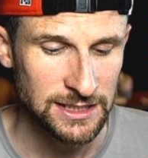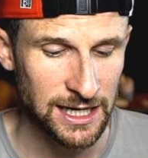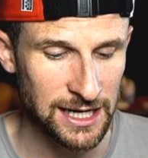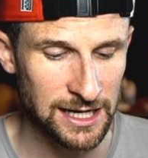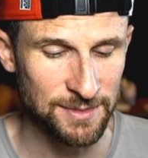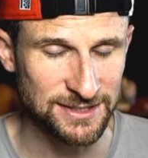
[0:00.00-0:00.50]

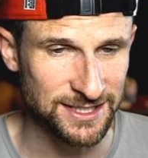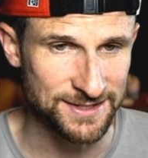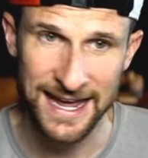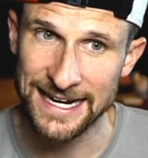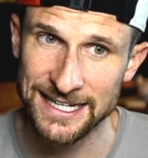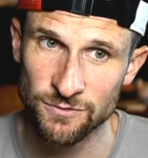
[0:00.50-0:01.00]
It's a
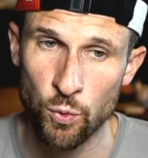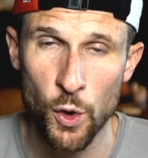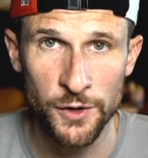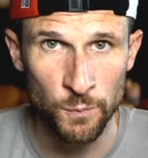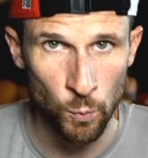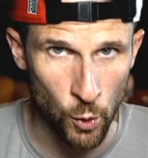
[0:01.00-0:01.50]

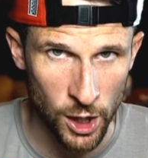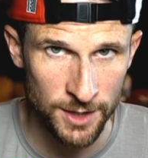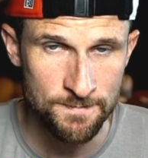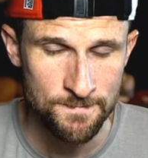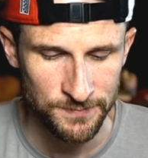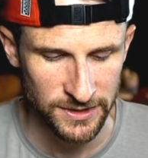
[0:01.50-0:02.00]

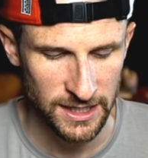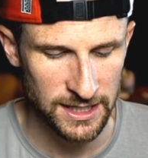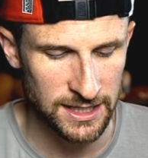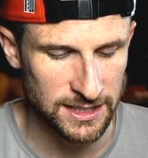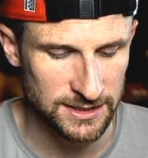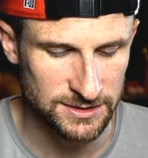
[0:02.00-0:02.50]

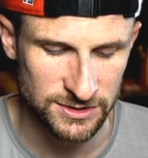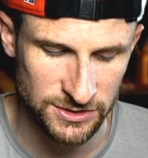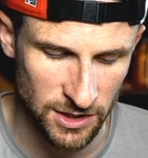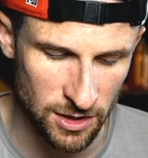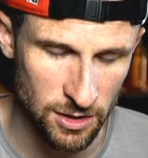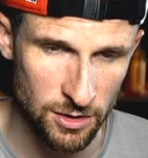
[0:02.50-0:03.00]
-1/1.
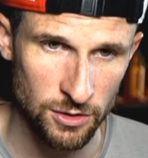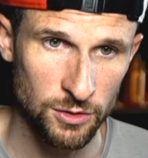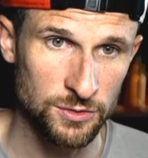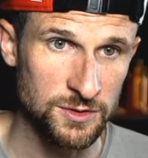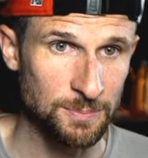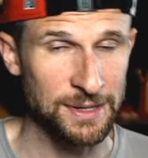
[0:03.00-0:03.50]

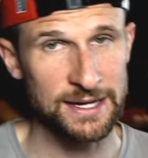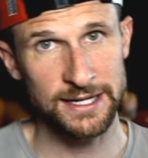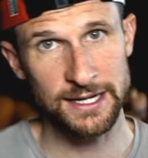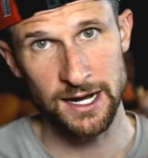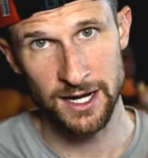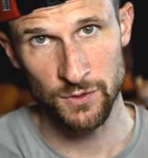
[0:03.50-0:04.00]
So
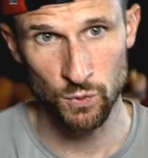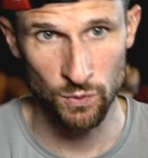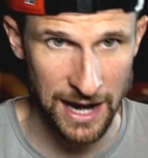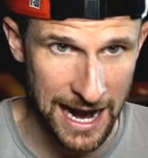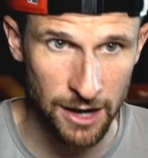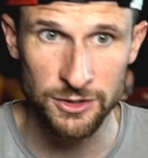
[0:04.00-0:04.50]
depending on
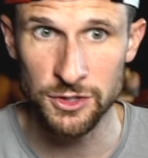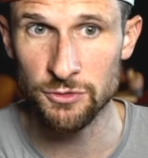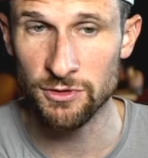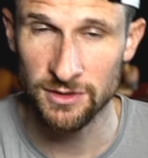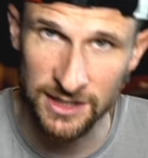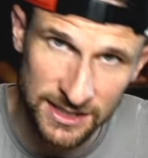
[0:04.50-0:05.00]
how you
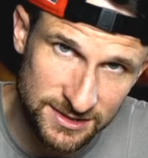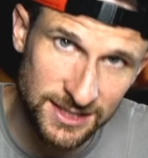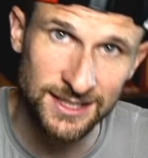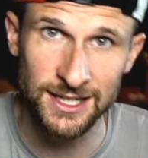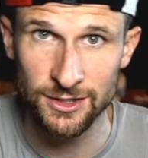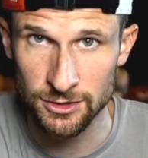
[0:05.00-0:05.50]
release
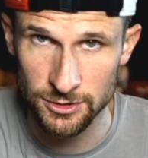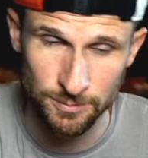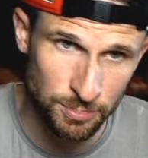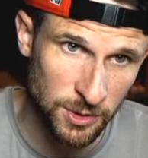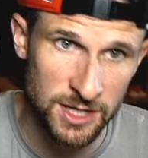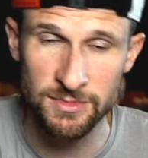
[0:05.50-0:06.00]
it, it'll
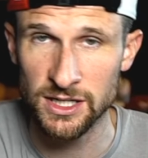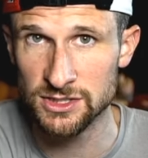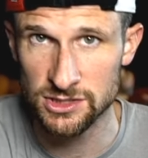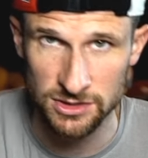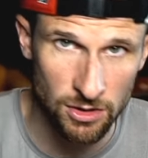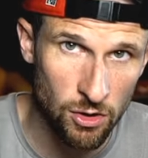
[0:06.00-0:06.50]
pretty
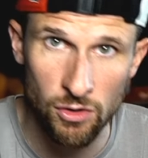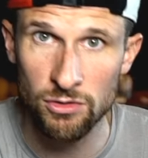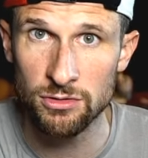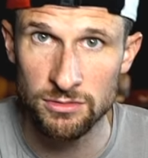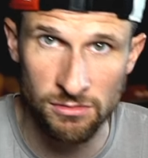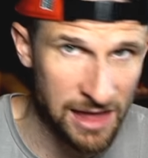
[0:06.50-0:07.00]
much
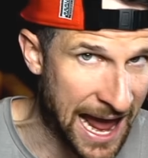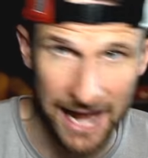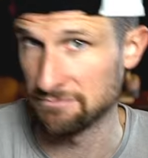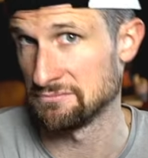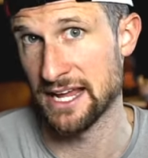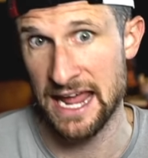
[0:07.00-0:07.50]
hold that.